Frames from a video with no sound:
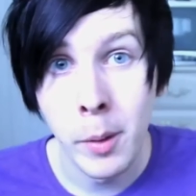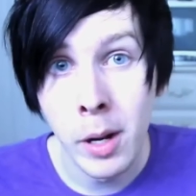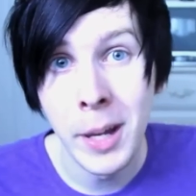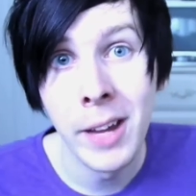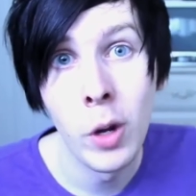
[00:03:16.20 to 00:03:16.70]
I'm going
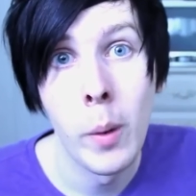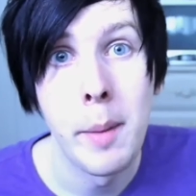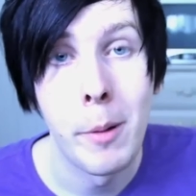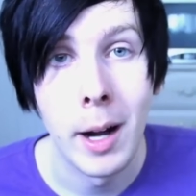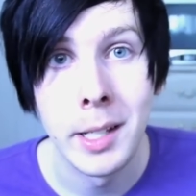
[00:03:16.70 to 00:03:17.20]
to be giving
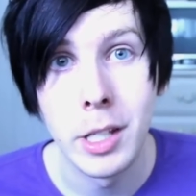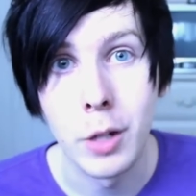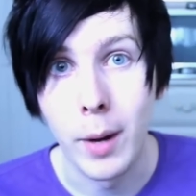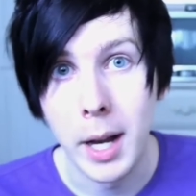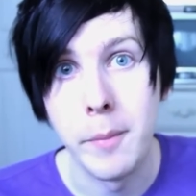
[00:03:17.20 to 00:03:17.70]
away prizes
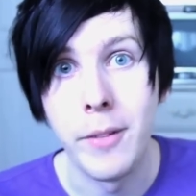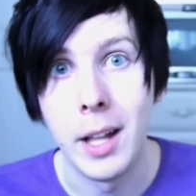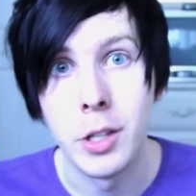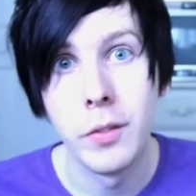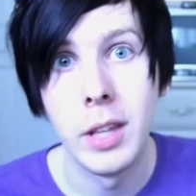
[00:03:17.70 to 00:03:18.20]
to random
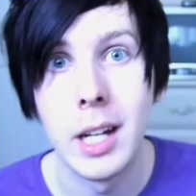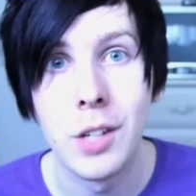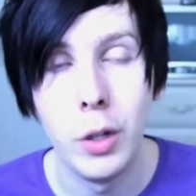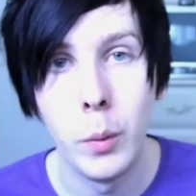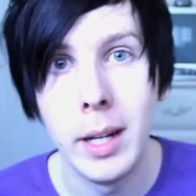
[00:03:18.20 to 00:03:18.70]
fans over the next
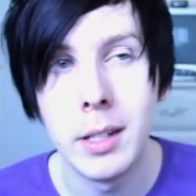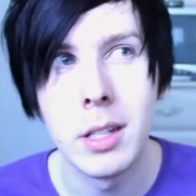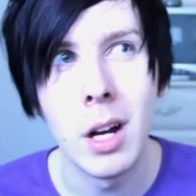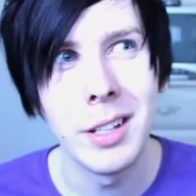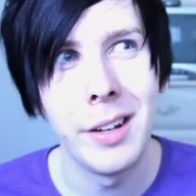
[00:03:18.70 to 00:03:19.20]
few weeks.
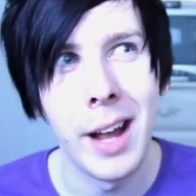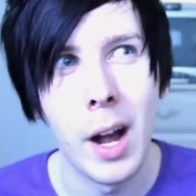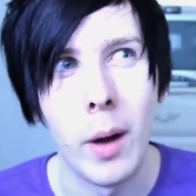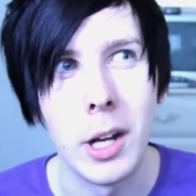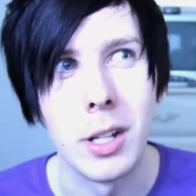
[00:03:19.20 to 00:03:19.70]
Starting
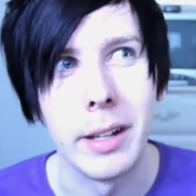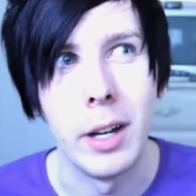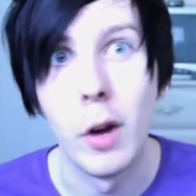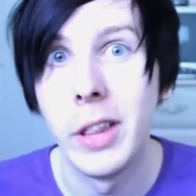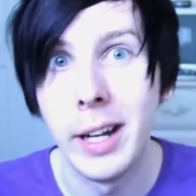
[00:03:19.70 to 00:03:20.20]
now,
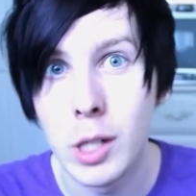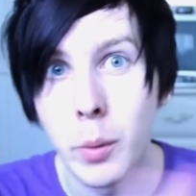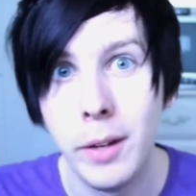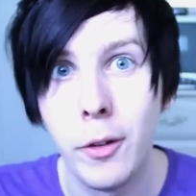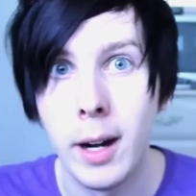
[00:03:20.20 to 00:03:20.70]
actually, over the next
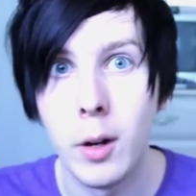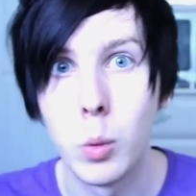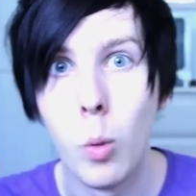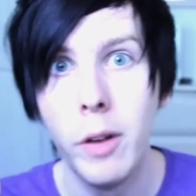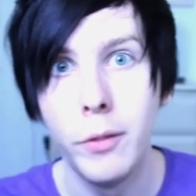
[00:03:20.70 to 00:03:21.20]
24 hours,
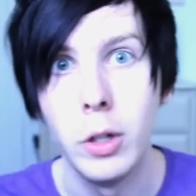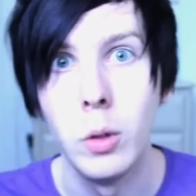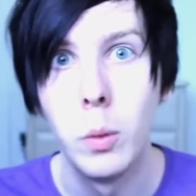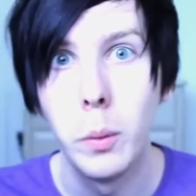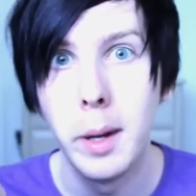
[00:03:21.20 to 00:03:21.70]
one of
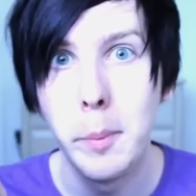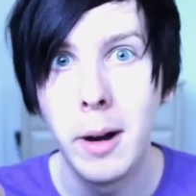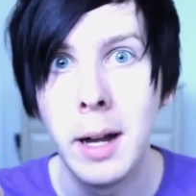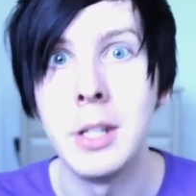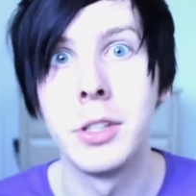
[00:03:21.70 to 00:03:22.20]
you will win a
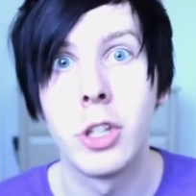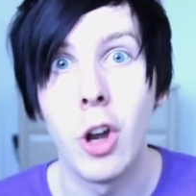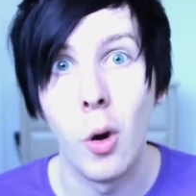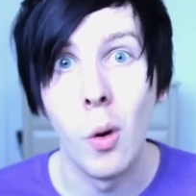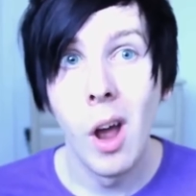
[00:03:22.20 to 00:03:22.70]
prize.
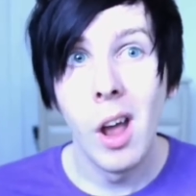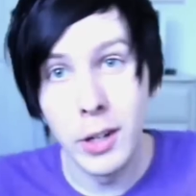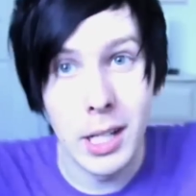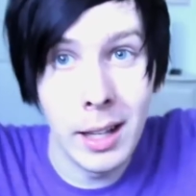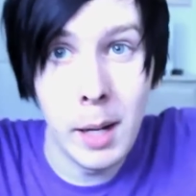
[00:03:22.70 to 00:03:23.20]
So there
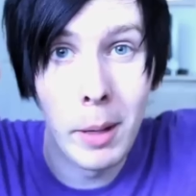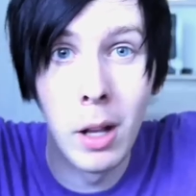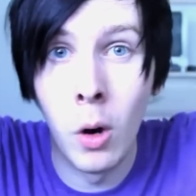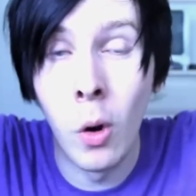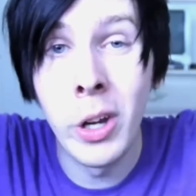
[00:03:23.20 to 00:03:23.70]
is a link
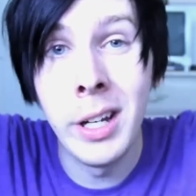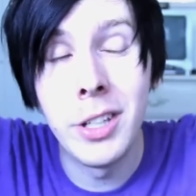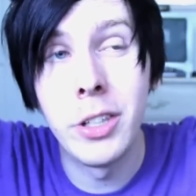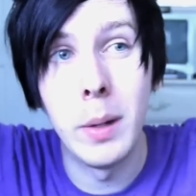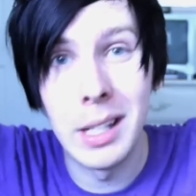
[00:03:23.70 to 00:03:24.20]
below. All you
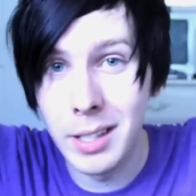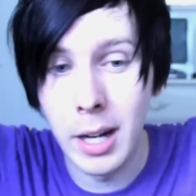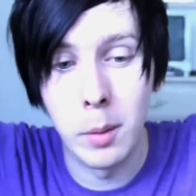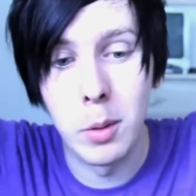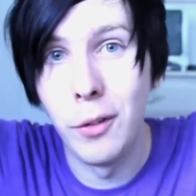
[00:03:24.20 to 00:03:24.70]
need to do is
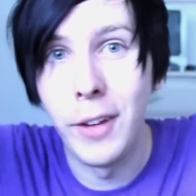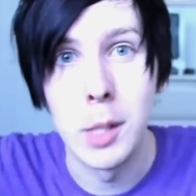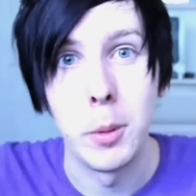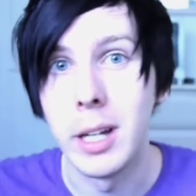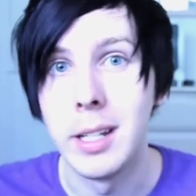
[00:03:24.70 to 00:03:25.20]
sign up through
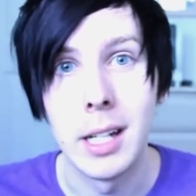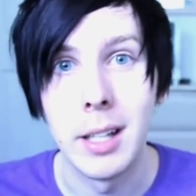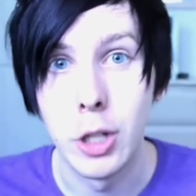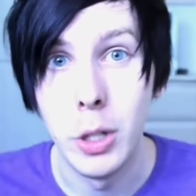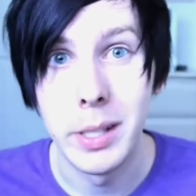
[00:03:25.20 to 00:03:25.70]
Facebook. It takes
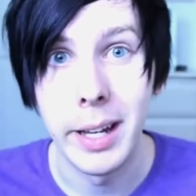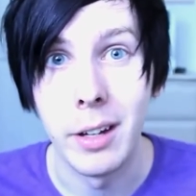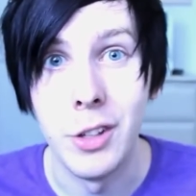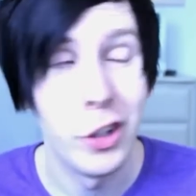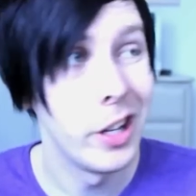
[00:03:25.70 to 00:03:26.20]
like 2
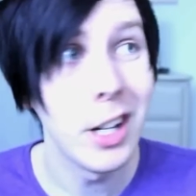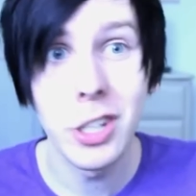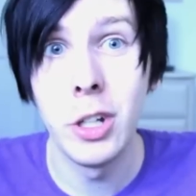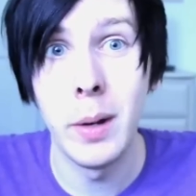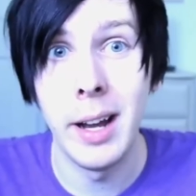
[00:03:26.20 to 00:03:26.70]
seconds. You could
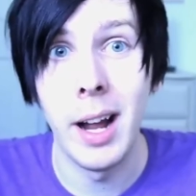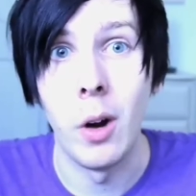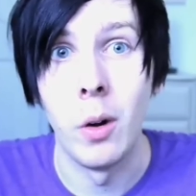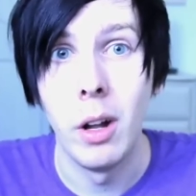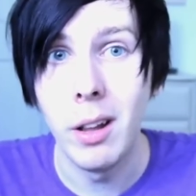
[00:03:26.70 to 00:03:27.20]
actually do it
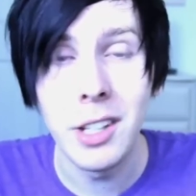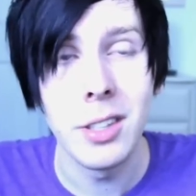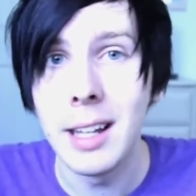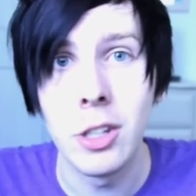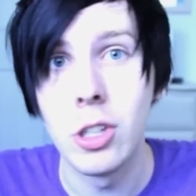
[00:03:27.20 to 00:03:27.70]
now.
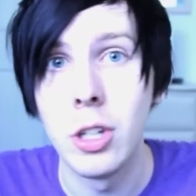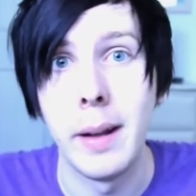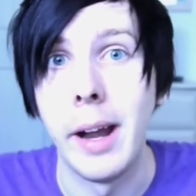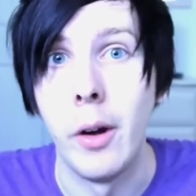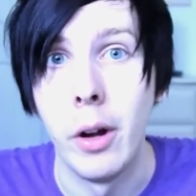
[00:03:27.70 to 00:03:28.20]
Let's just do
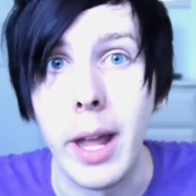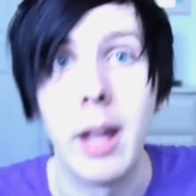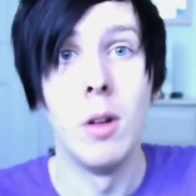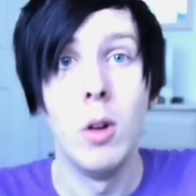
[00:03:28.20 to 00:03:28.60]
it now. Okay.